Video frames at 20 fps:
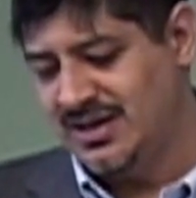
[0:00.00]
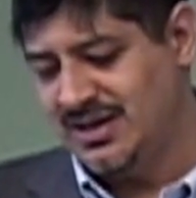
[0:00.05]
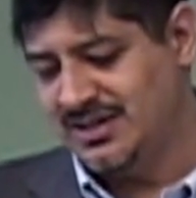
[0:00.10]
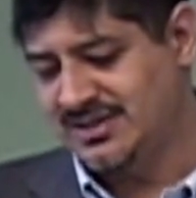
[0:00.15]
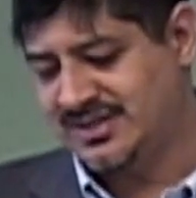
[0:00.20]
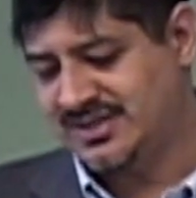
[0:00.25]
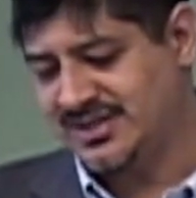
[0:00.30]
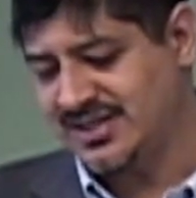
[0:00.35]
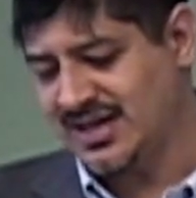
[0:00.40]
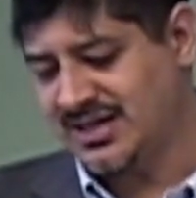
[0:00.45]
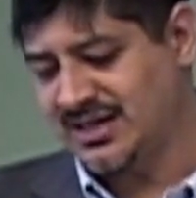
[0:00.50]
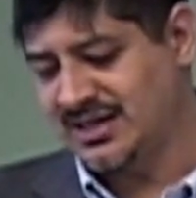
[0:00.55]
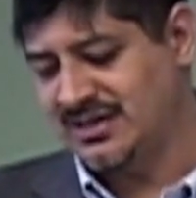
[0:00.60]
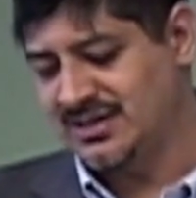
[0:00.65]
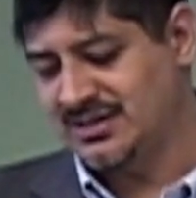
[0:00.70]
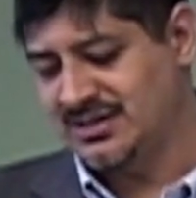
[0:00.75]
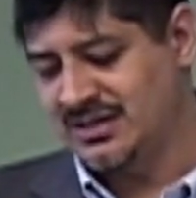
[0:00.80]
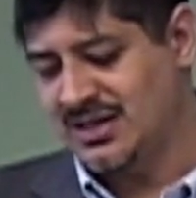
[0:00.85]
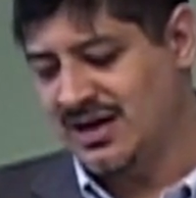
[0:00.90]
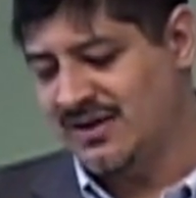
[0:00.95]
and
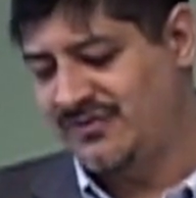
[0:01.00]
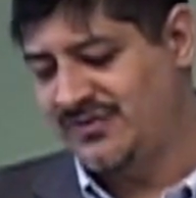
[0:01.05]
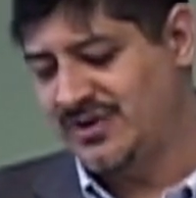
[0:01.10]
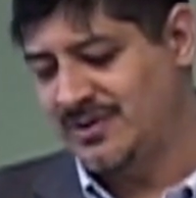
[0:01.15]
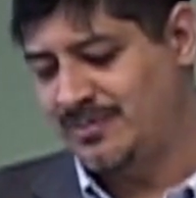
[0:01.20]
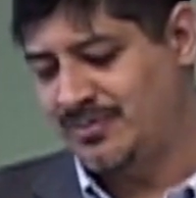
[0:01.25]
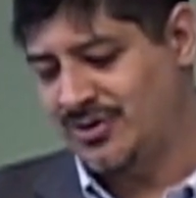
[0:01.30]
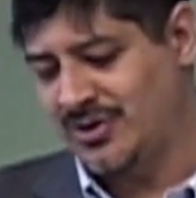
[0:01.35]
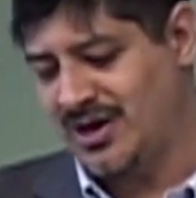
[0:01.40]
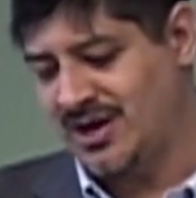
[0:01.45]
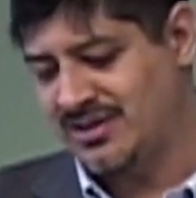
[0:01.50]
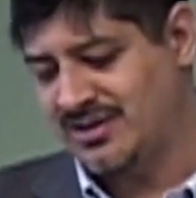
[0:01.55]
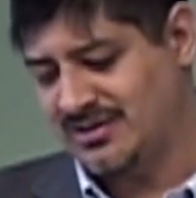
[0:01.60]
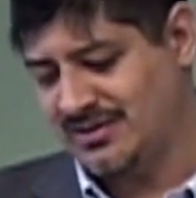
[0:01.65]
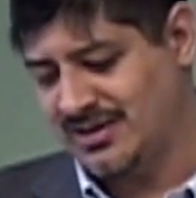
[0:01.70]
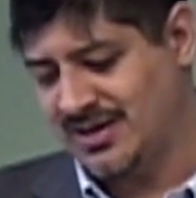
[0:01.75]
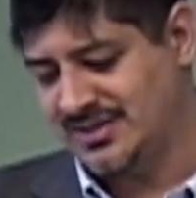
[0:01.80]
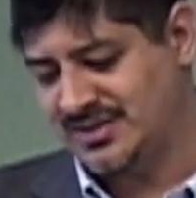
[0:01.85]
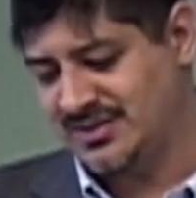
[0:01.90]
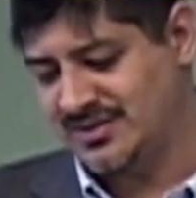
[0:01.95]
second, love your
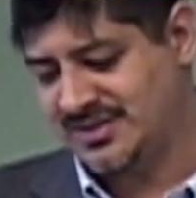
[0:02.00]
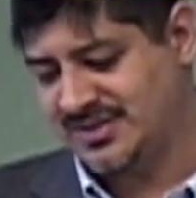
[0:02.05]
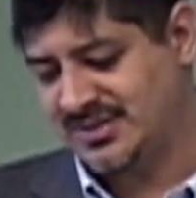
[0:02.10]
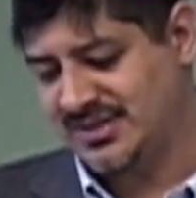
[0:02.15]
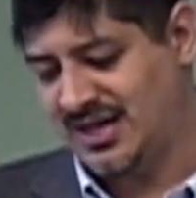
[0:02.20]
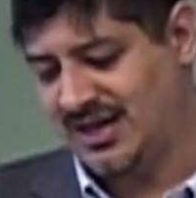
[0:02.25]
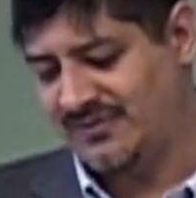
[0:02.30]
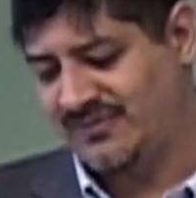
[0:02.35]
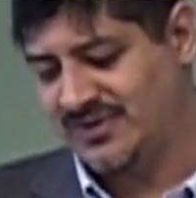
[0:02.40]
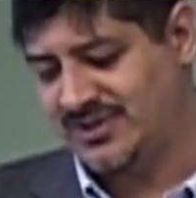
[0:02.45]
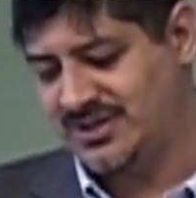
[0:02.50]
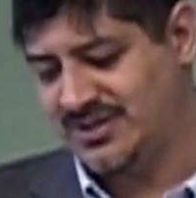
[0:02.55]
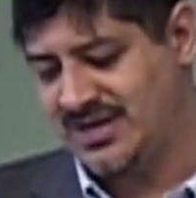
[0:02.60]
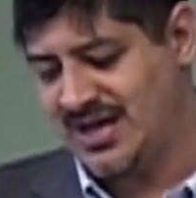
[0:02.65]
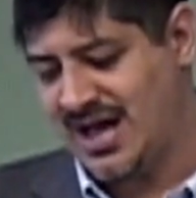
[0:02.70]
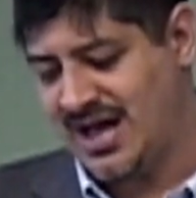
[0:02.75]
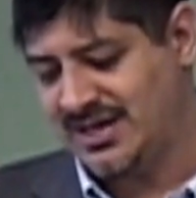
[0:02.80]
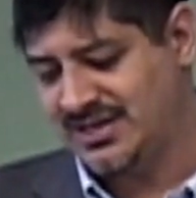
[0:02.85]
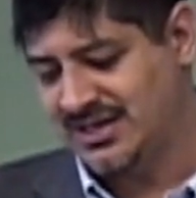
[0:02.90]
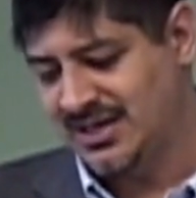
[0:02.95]
brother as yourself, and do
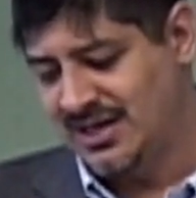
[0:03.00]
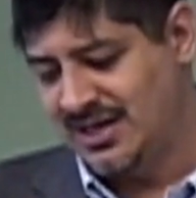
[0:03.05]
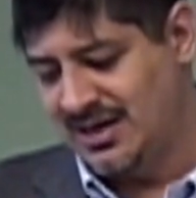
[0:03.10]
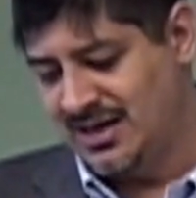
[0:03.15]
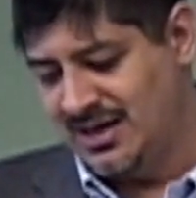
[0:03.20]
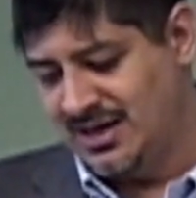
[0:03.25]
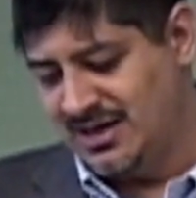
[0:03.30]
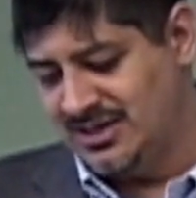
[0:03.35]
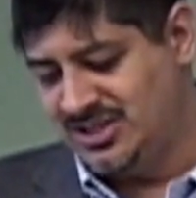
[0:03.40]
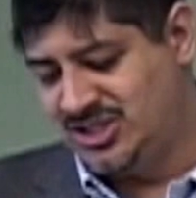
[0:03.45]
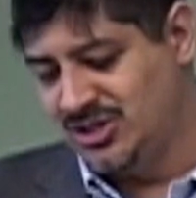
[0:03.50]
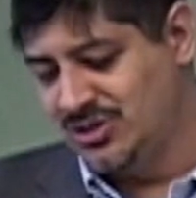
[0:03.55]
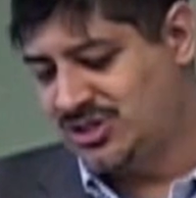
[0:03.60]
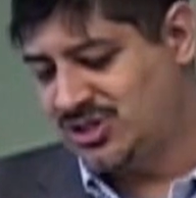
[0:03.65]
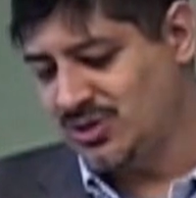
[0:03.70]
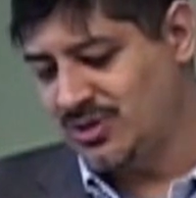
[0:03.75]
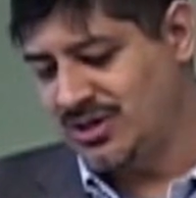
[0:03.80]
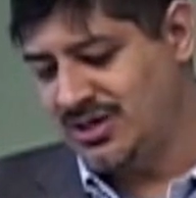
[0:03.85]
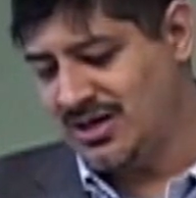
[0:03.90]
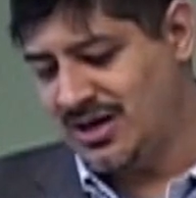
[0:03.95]
not do
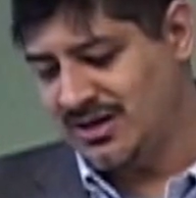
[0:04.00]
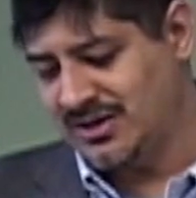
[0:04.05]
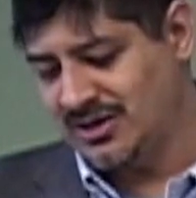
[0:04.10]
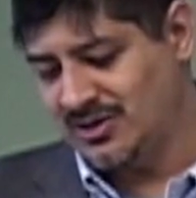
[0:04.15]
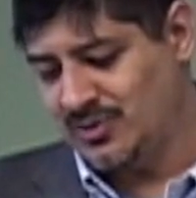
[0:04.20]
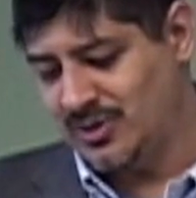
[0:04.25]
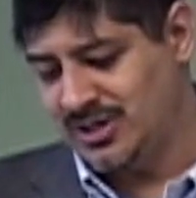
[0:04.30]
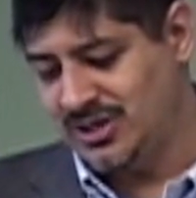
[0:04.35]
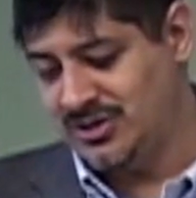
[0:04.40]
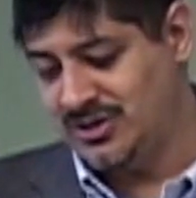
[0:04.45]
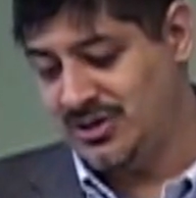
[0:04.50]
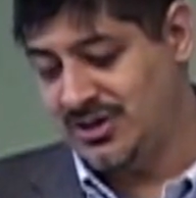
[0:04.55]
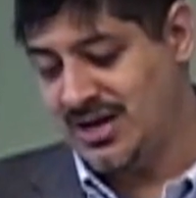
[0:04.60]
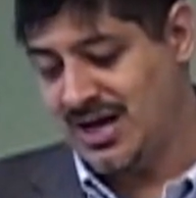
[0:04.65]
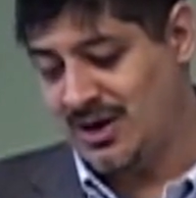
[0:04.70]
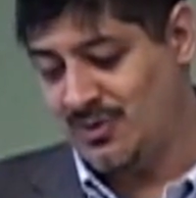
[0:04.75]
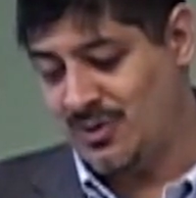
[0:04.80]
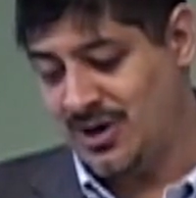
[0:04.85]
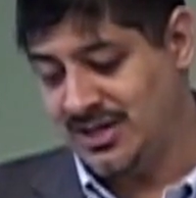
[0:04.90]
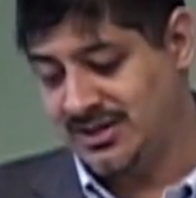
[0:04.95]
to another what you do
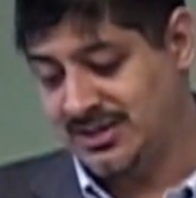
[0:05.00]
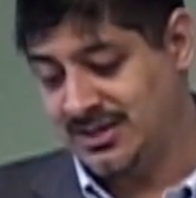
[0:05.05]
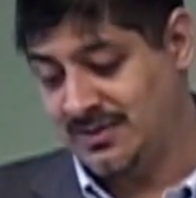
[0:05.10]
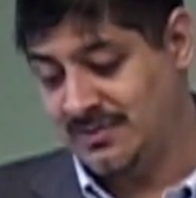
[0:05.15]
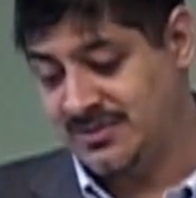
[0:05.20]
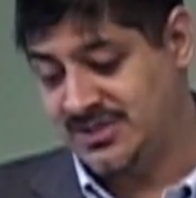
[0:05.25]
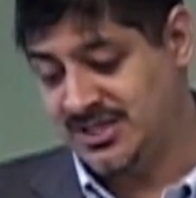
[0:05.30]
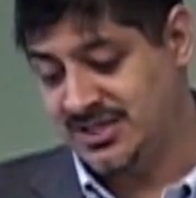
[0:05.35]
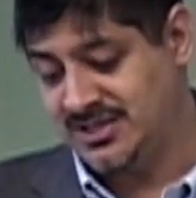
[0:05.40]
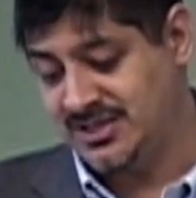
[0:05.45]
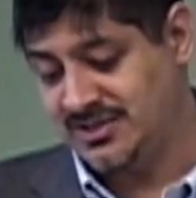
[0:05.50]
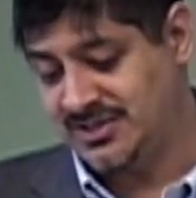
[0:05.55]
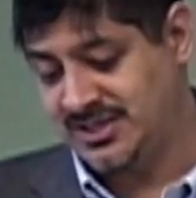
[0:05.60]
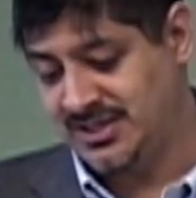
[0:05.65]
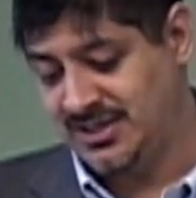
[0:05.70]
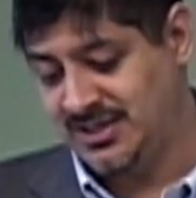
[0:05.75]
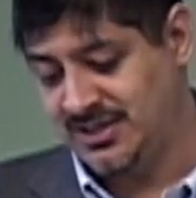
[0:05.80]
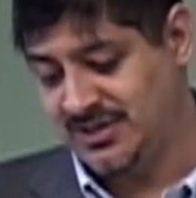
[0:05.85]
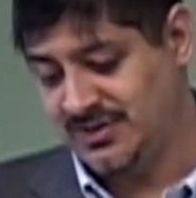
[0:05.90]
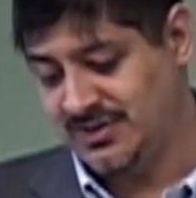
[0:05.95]
not want them to do
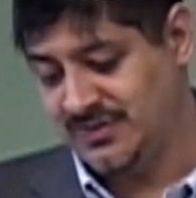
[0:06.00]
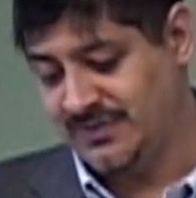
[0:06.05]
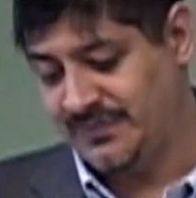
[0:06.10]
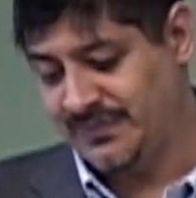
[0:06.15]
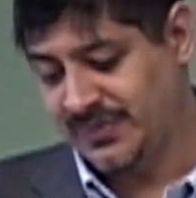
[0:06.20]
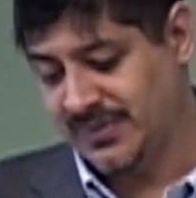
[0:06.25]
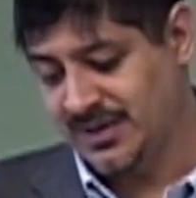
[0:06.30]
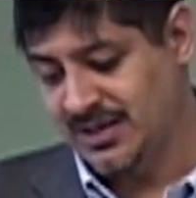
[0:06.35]
to you.